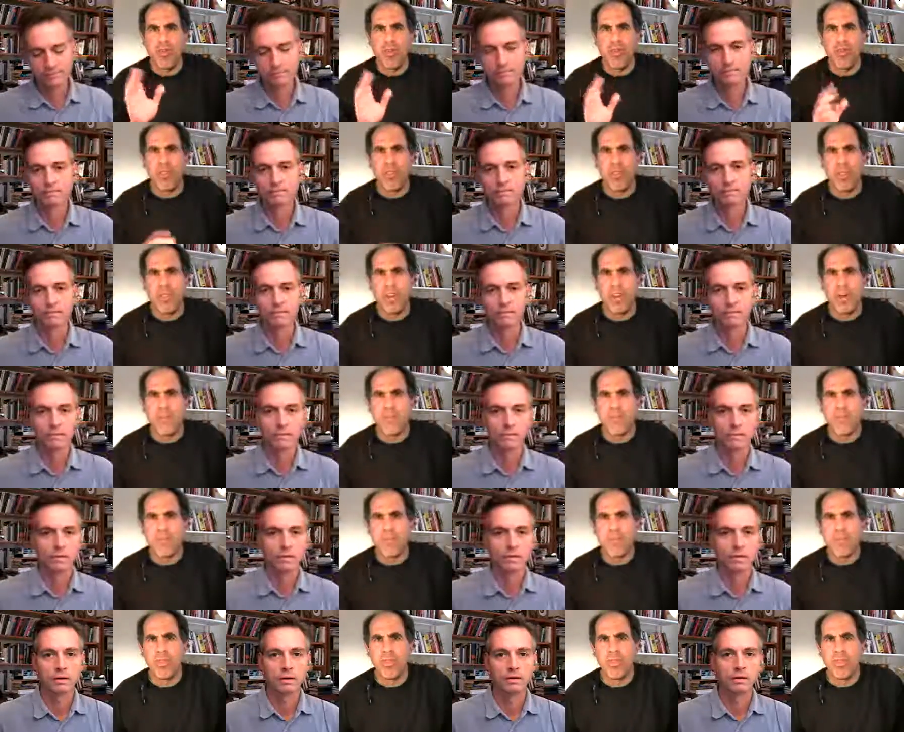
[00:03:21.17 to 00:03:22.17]
Speaker 1: the, the,
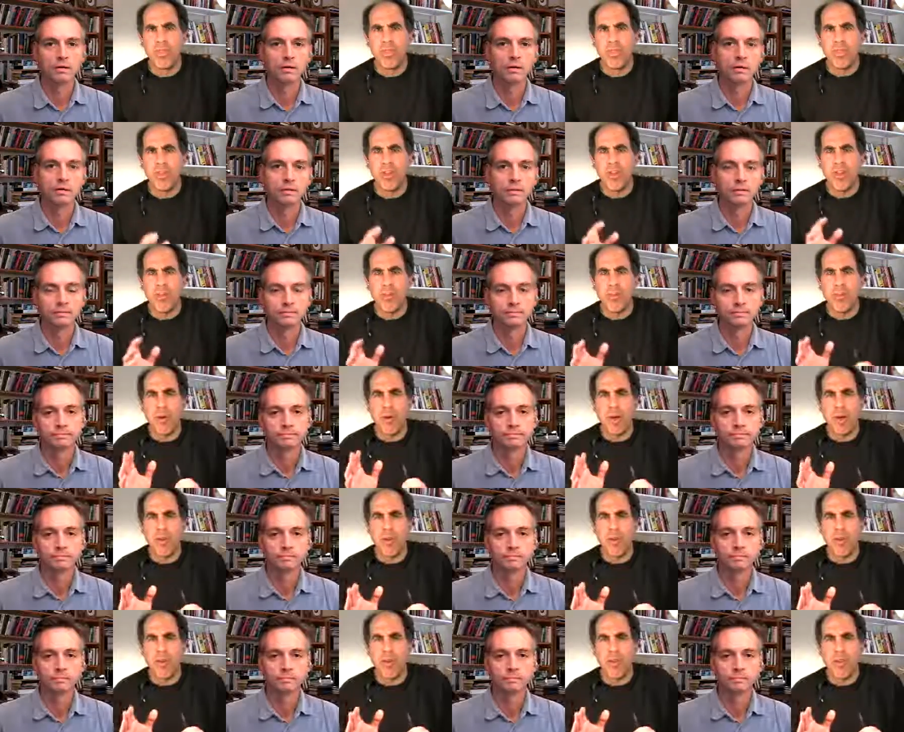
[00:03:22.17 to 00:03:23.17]
um, the other
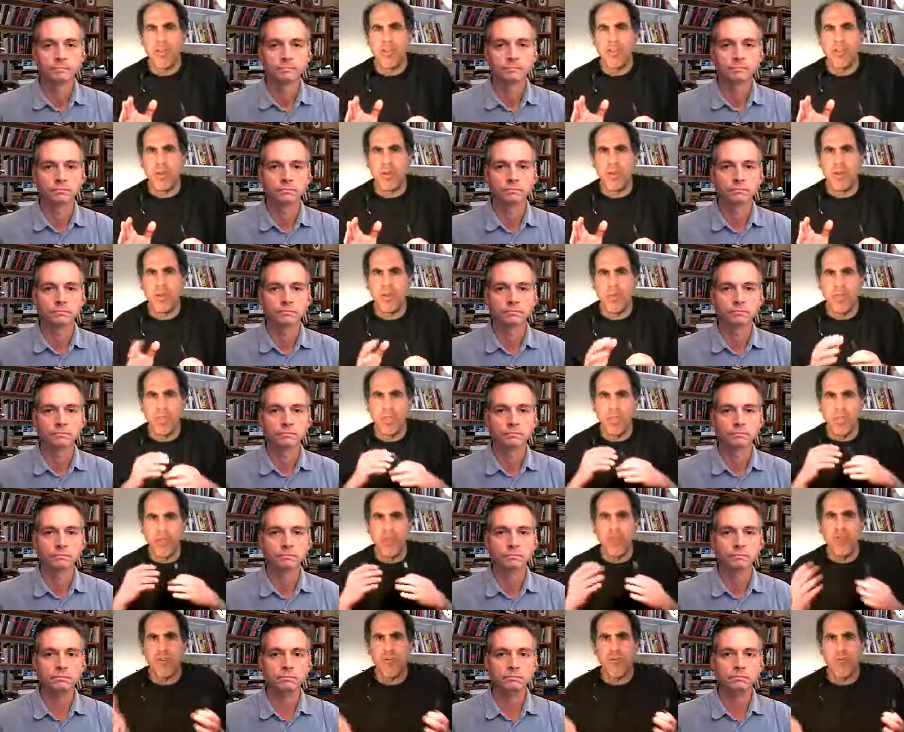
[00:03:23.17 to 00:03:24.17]
problem is, I mean,
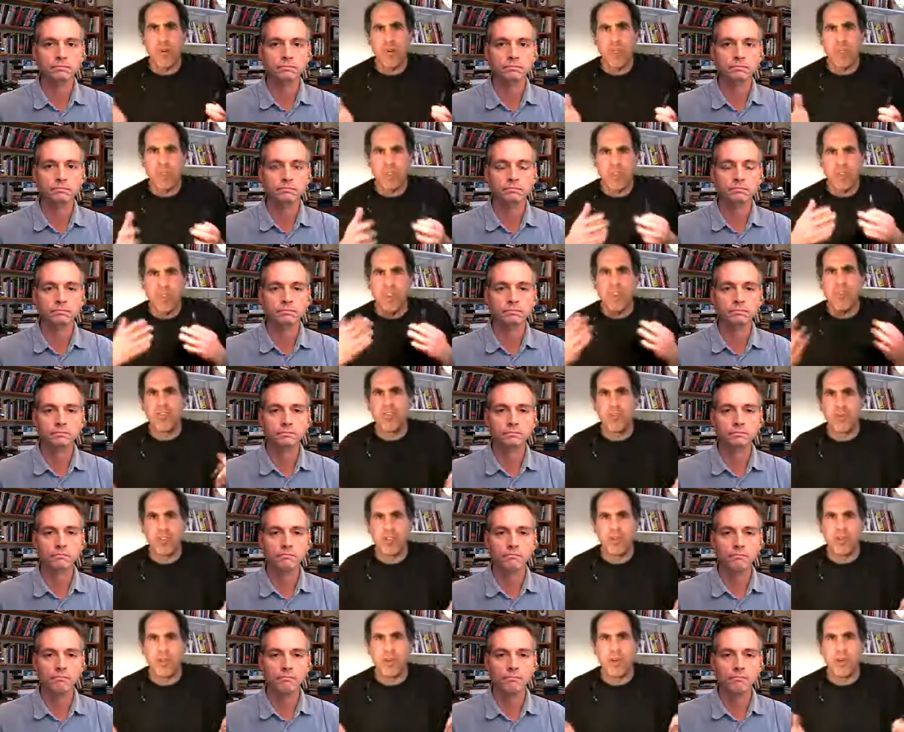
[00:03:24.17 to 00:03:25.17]
the first problem is he needs
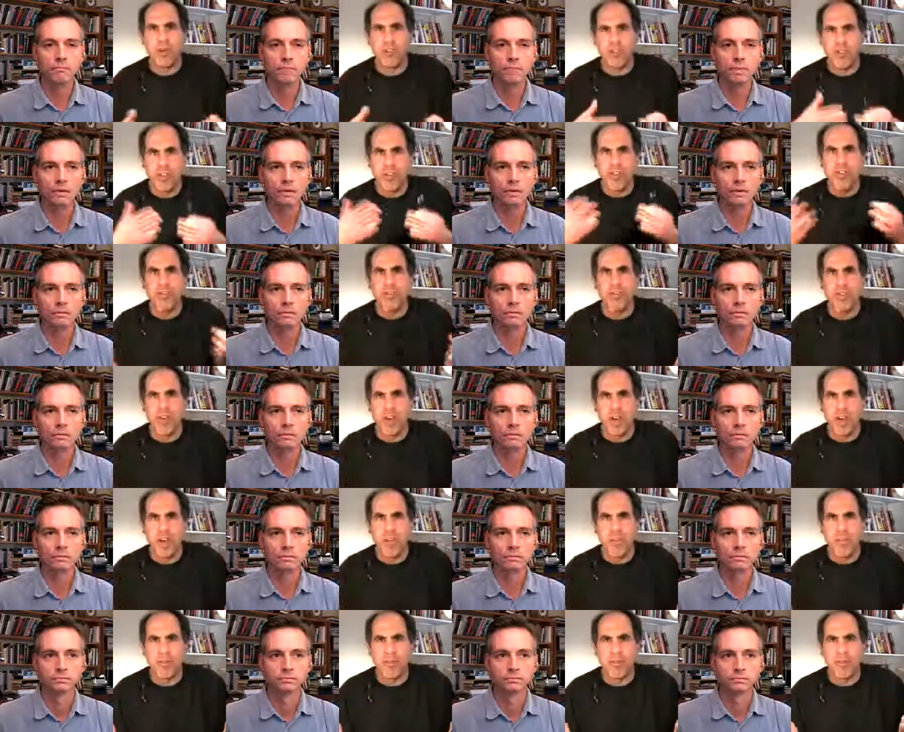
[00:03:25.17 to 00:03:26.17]
some experience. He needs to have
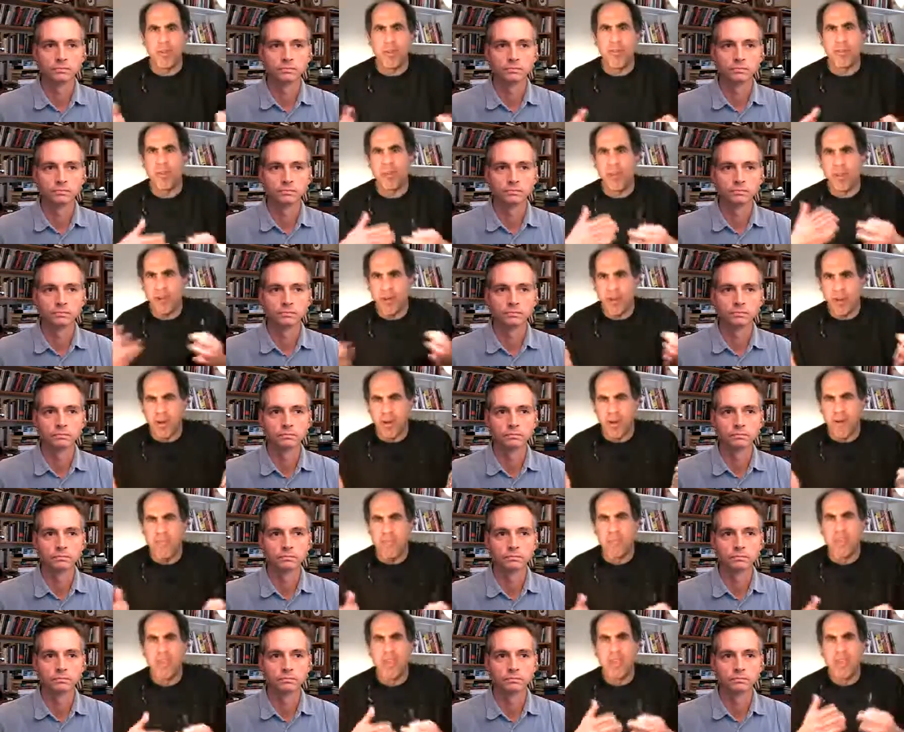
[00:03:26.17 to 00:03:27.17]
accomplished something.
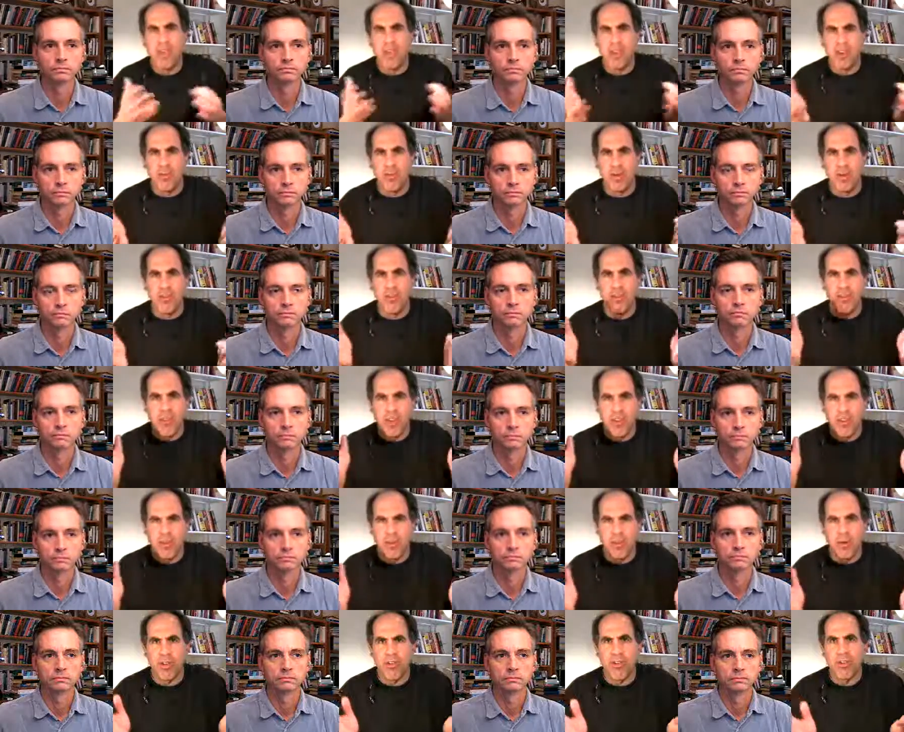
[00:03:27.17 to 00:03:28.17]
Okay, he can run for
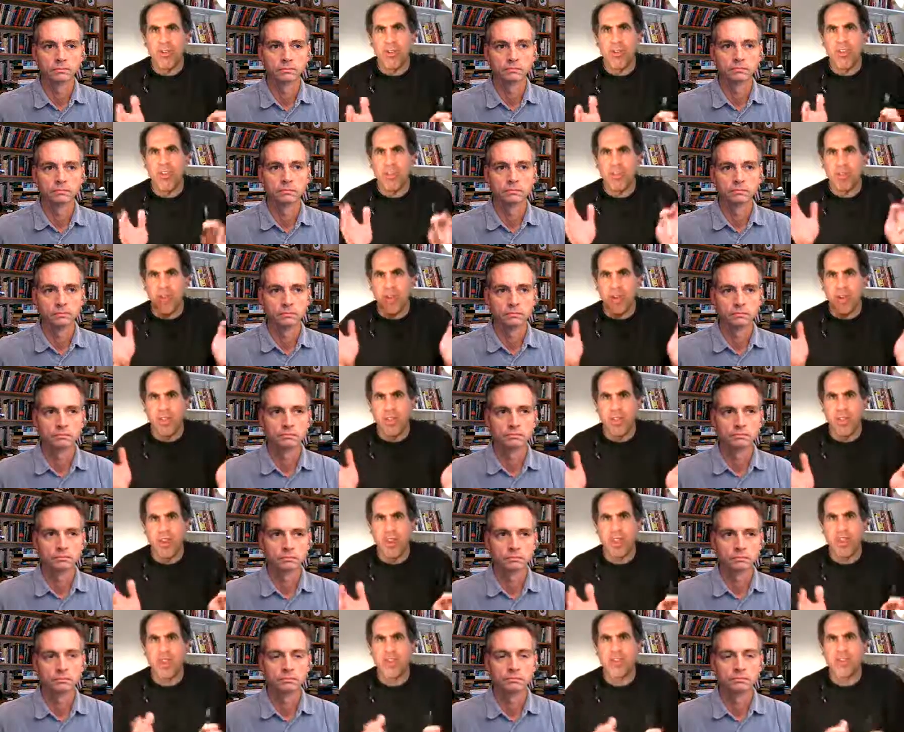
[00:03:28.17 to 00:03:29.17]
vice president. That's fine.
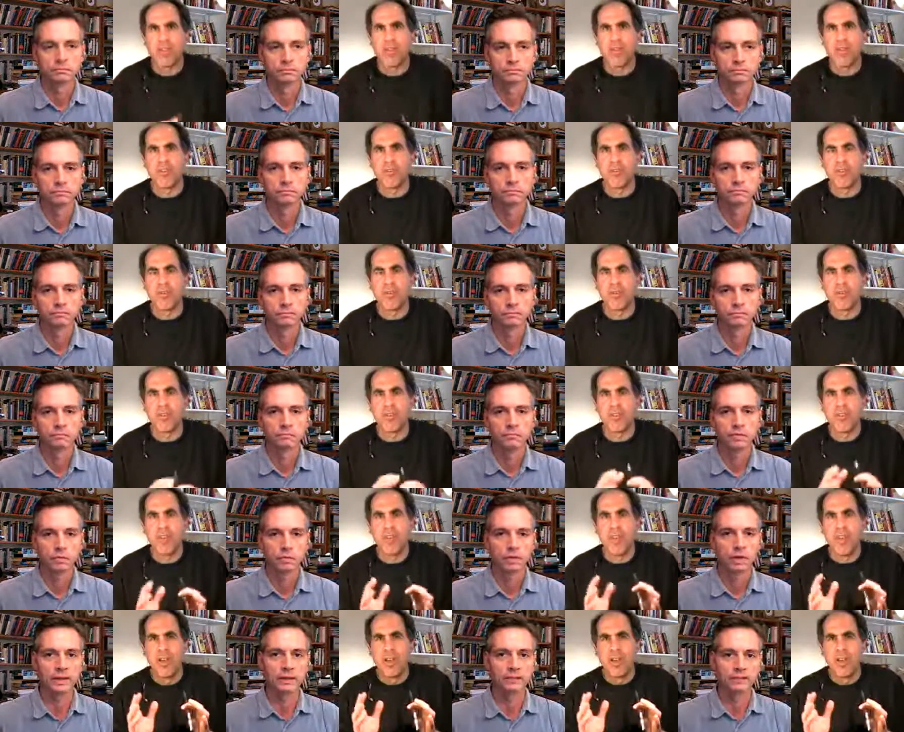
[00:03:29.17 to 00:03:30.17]
Then he has some experience.
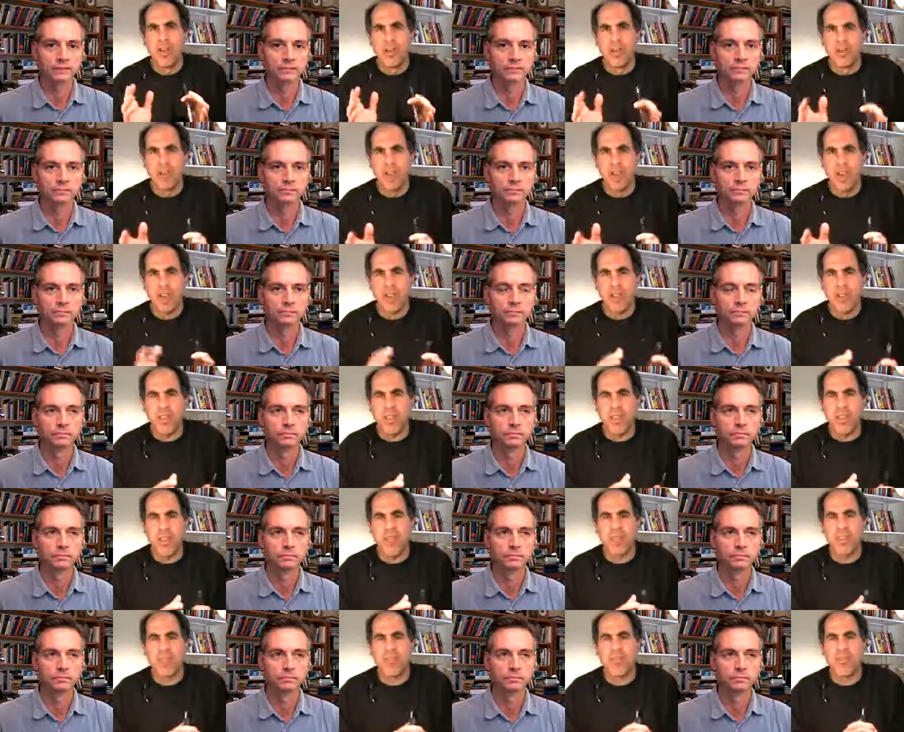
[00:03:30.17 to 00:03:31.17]
Right. The second
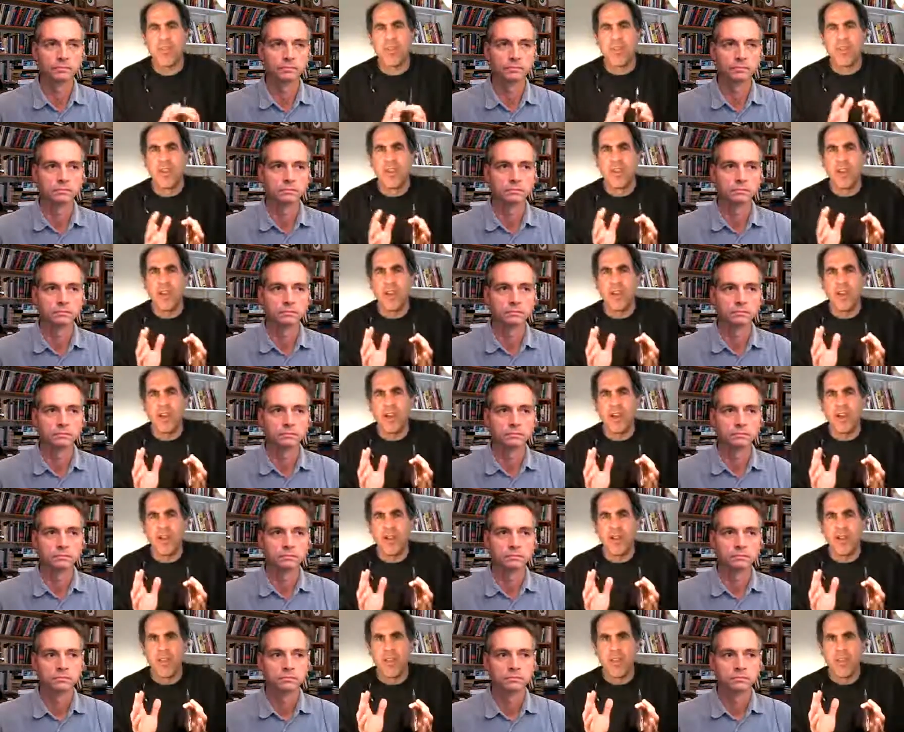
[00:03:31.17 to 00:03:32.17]
thing is
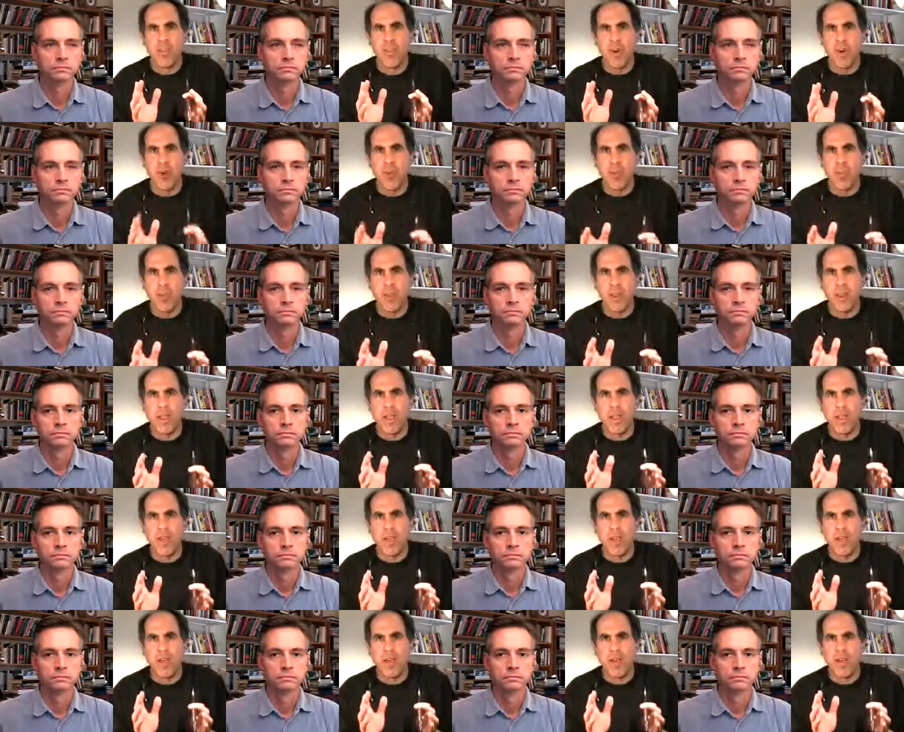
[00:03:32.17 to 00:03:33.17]
uh, the
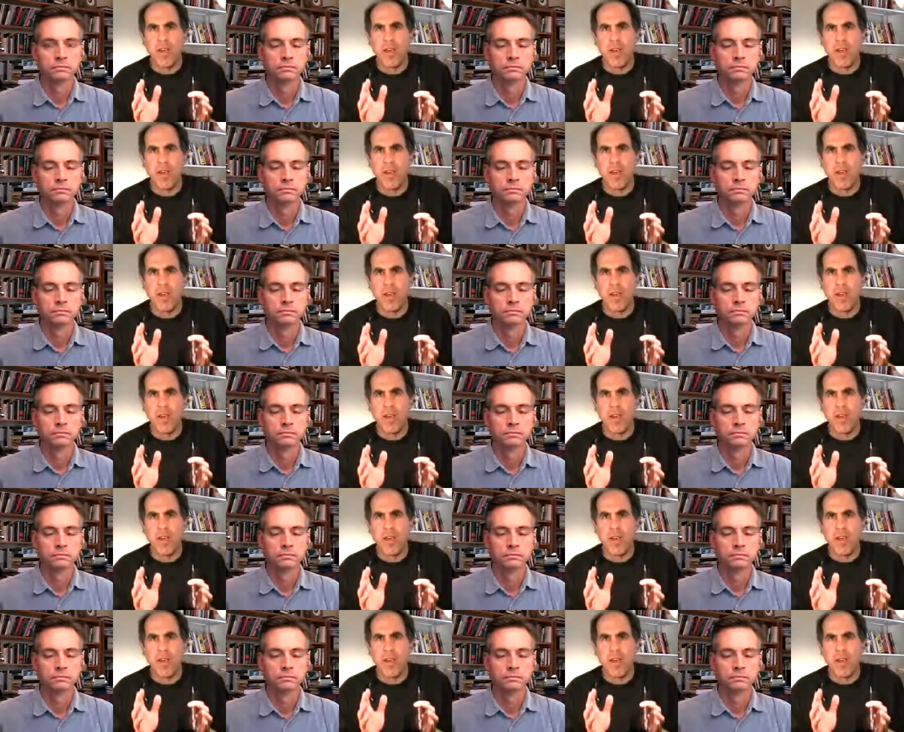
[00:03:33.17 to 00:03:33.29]
opening